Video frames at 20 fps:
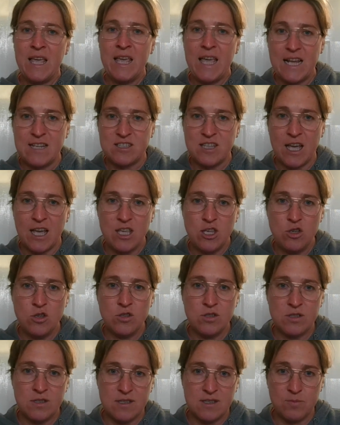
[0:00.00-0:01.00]
And so I
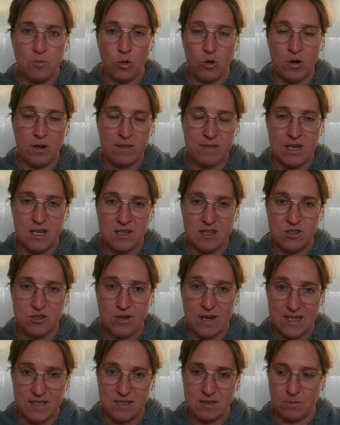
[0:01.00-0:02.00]
used the smaller, thinner,
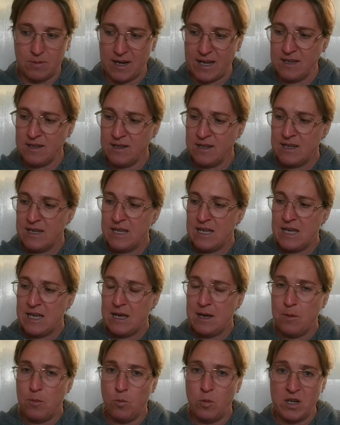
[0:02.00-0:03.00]
straighter one,
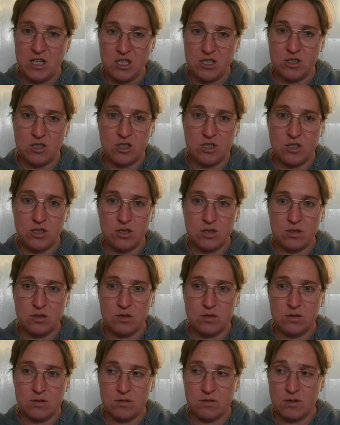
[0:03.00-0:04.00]
which
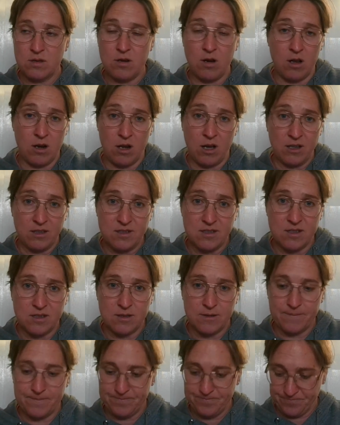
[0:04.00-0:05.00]
got lost.
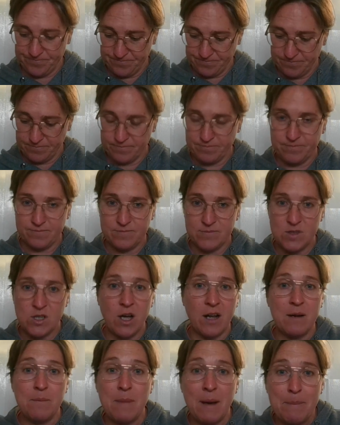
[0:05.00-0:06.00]

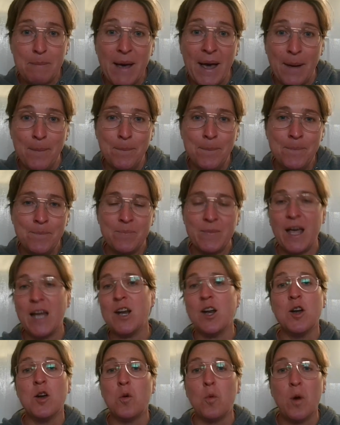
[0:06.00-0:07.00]
Not in my bum. I
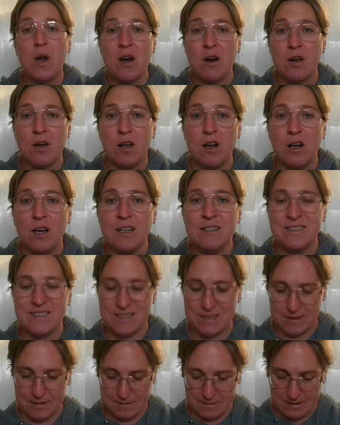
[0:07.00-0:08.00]
don't know where it got
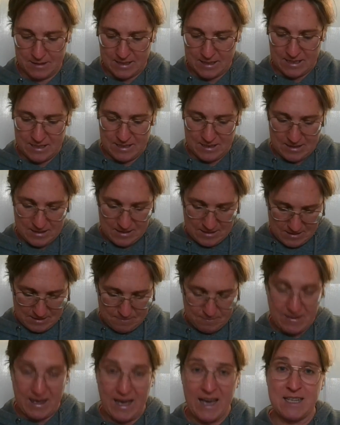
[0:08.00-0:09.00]
lost.
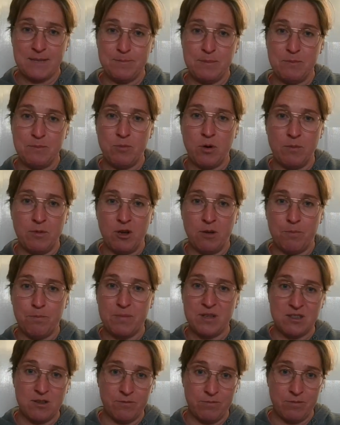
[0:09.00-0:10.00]
My husband probably got
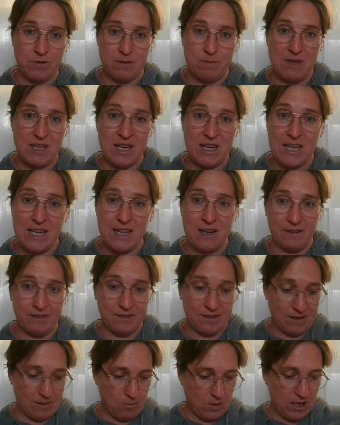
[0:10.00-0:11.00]
pissed off with me and hid it
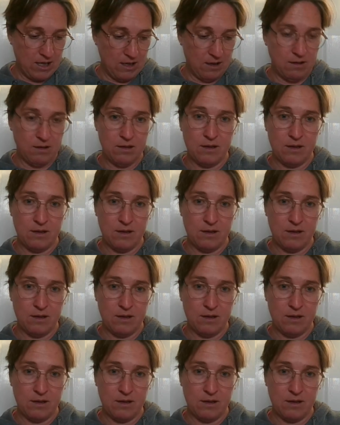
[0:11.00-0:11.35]
somewhere.